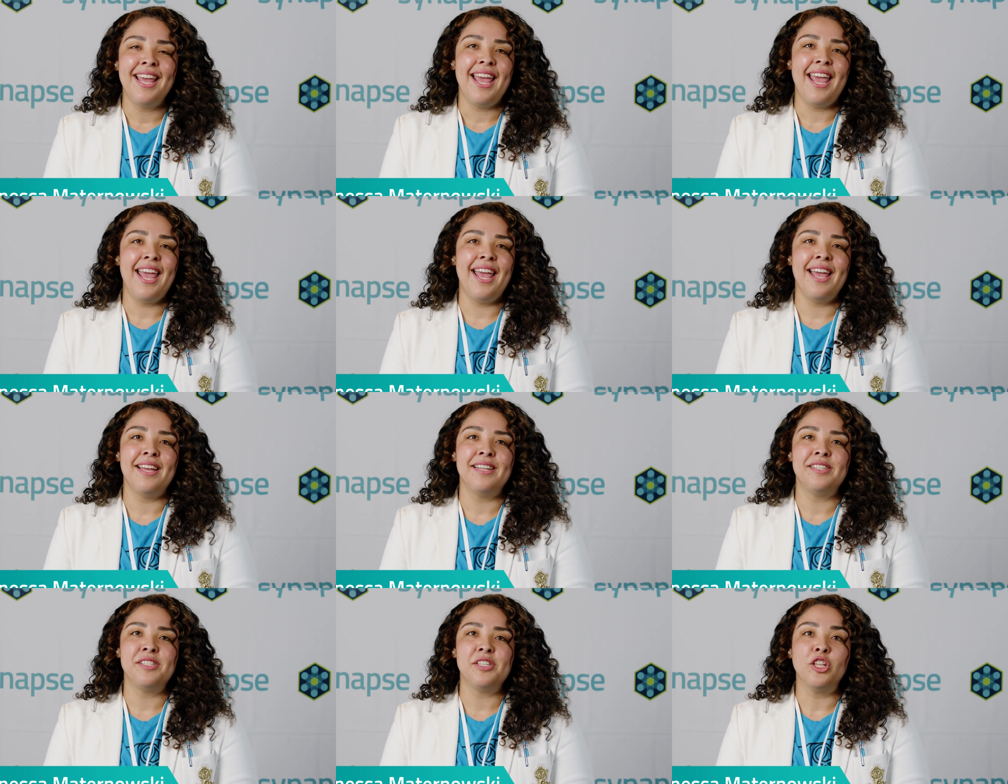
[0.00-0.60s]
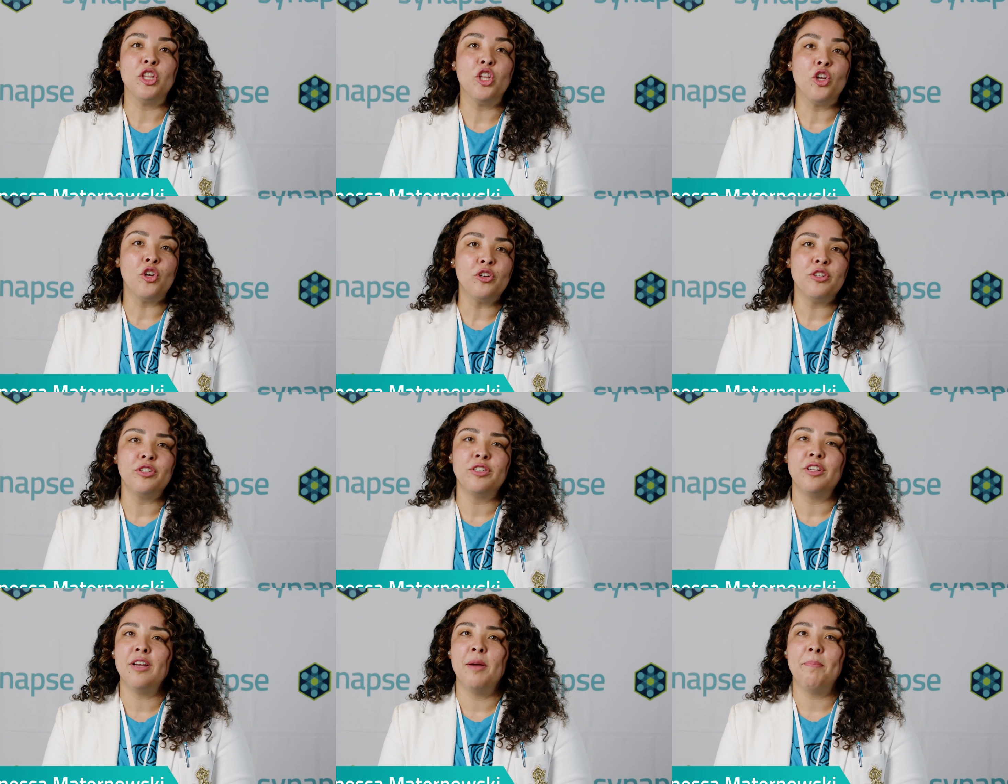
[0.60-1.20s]
and
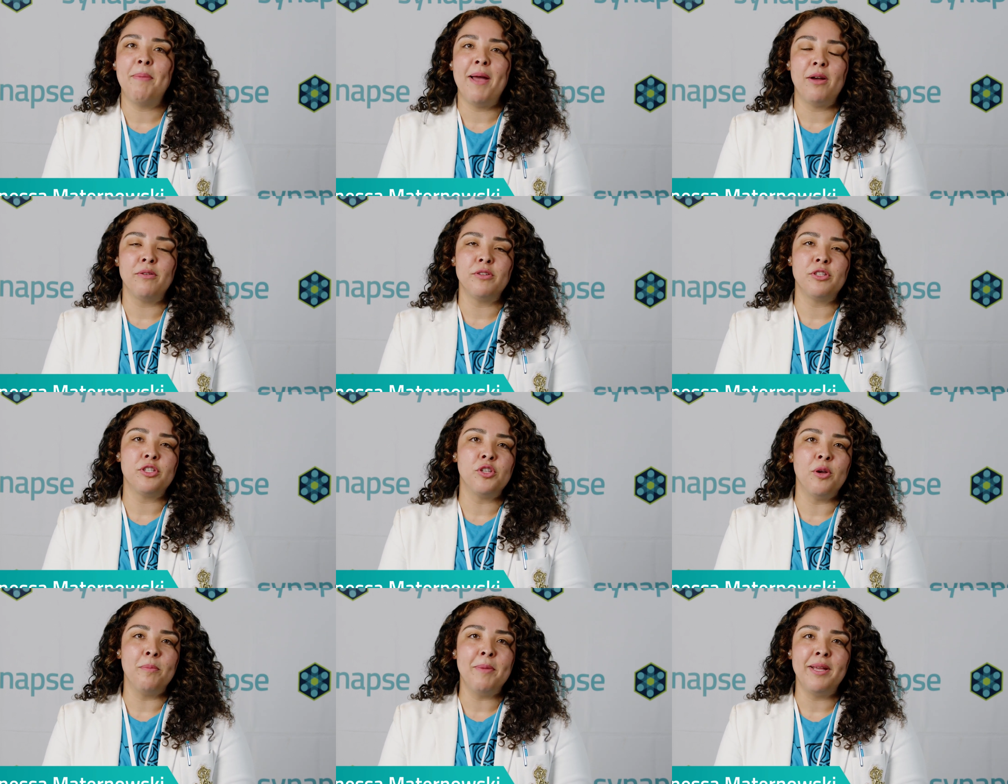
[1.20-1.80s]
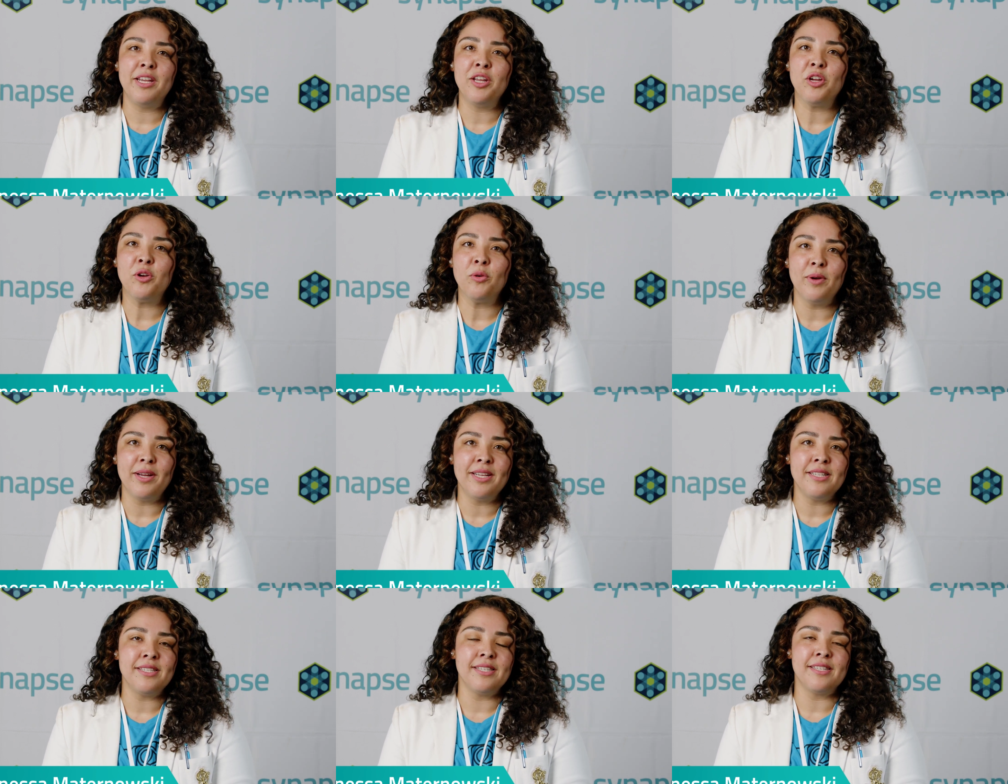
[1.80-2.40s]
learn about so many
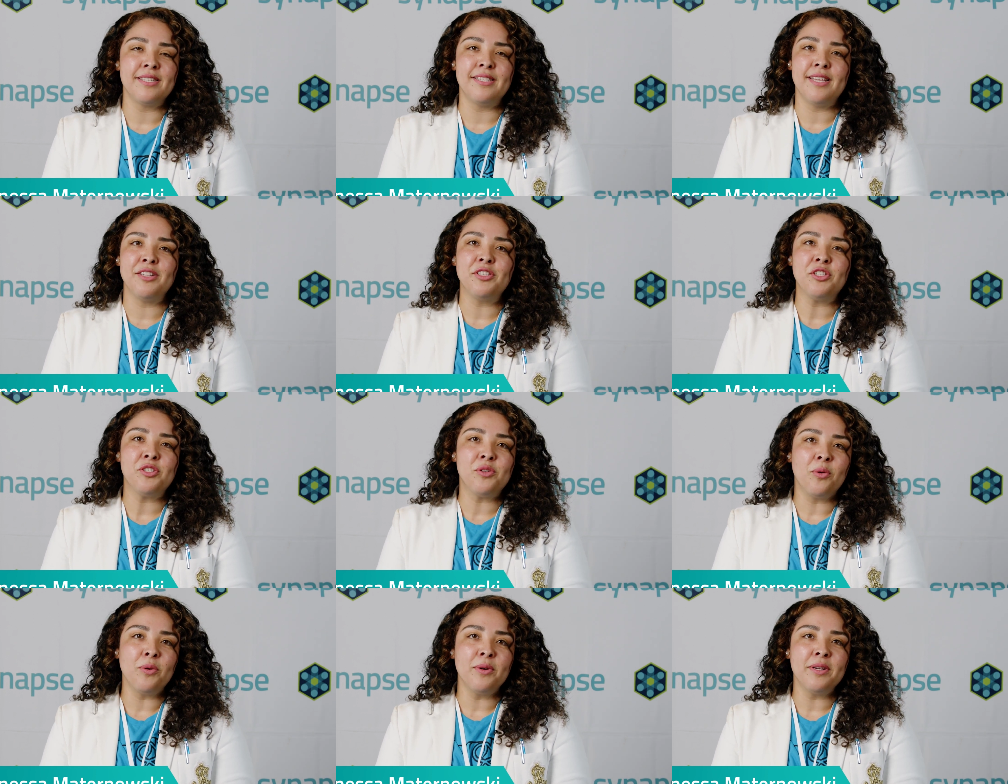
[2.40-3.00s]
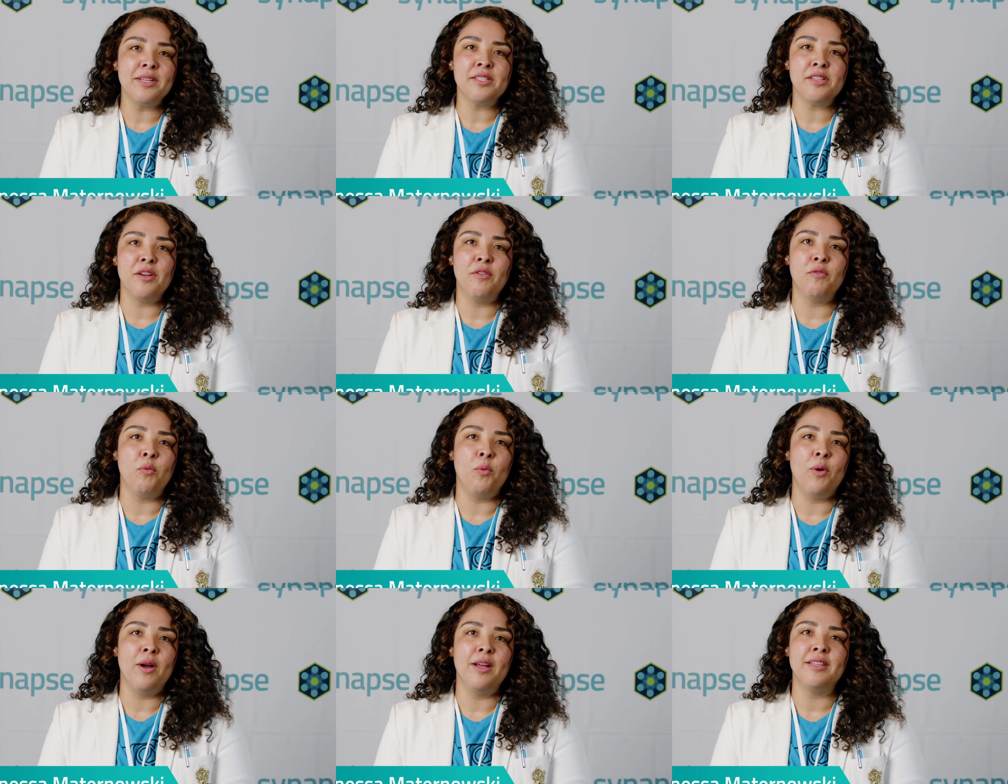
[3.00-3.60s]
great success stories
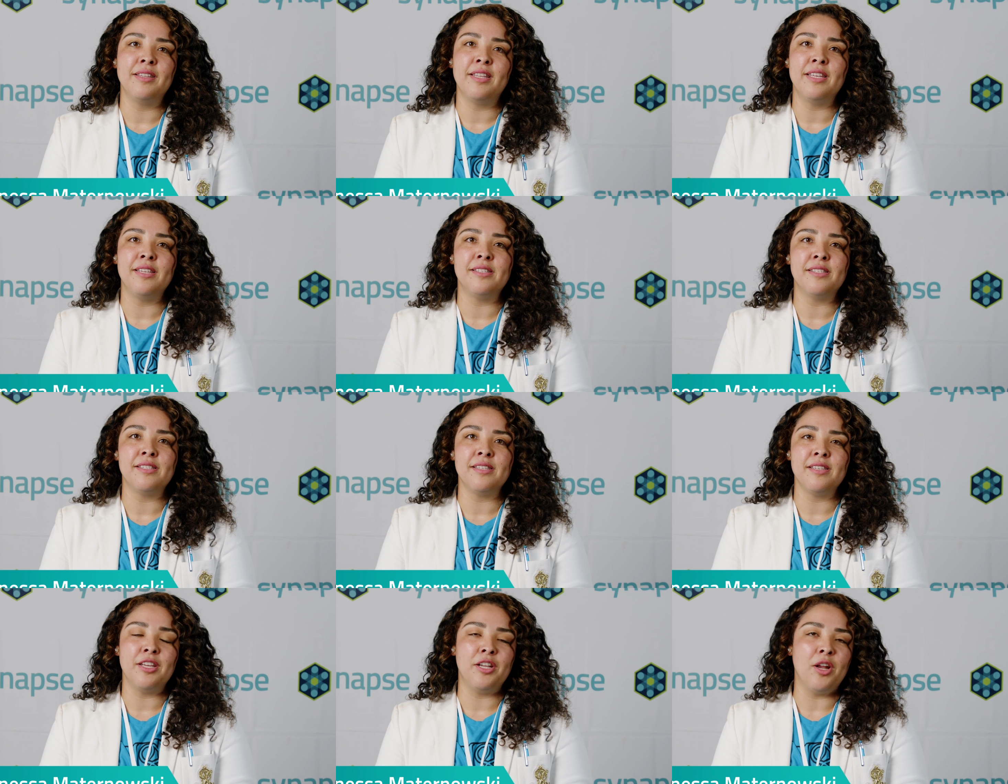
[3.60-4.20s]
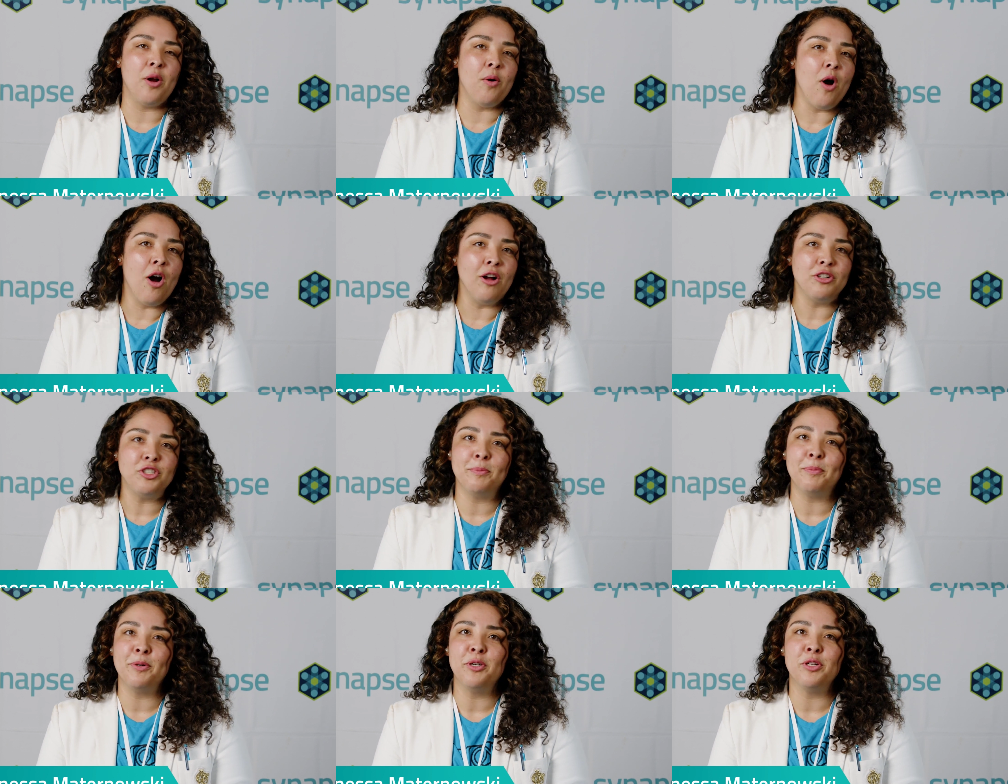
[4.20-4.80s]
of what these you know
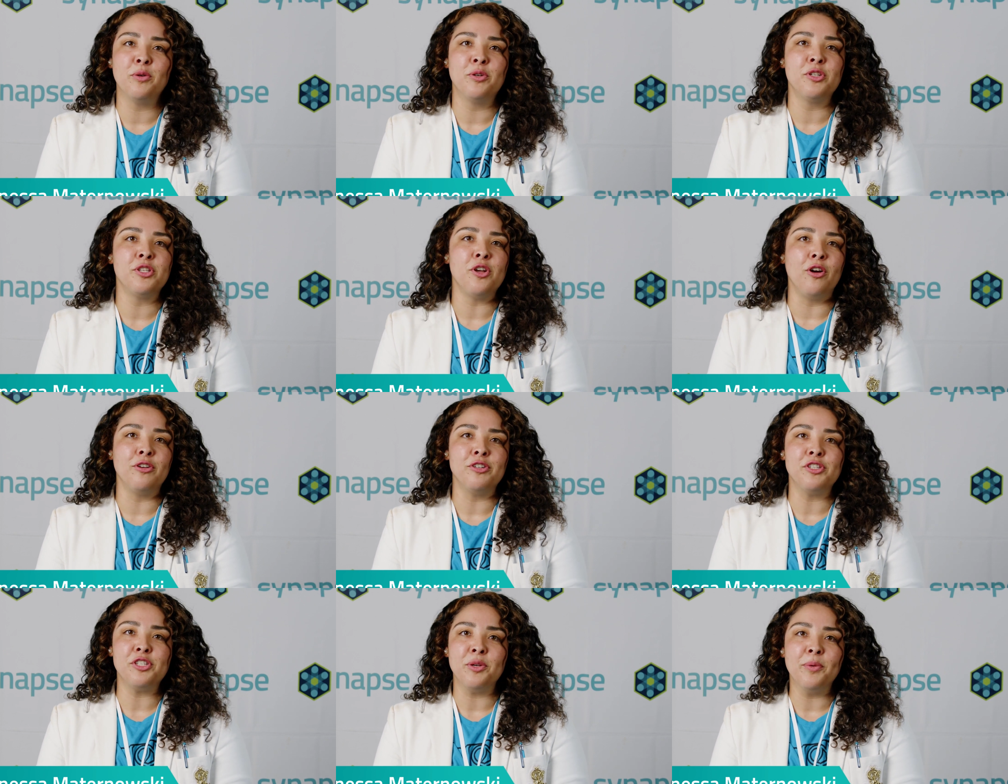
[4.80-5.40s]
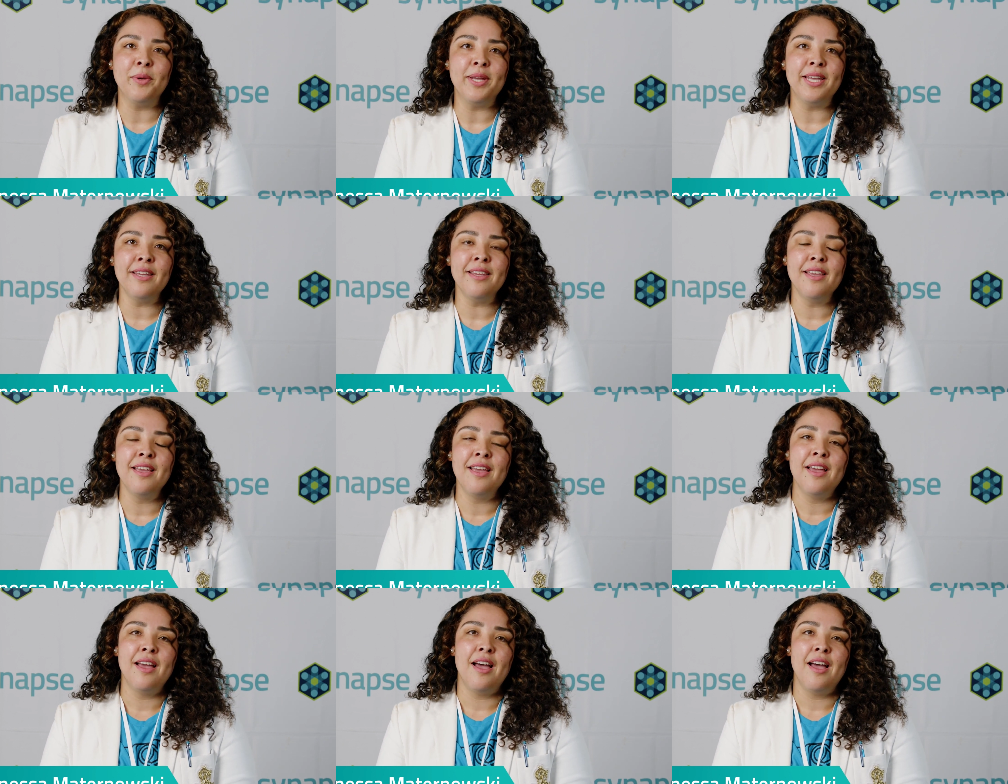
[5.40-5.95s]
entrepreneurs are doing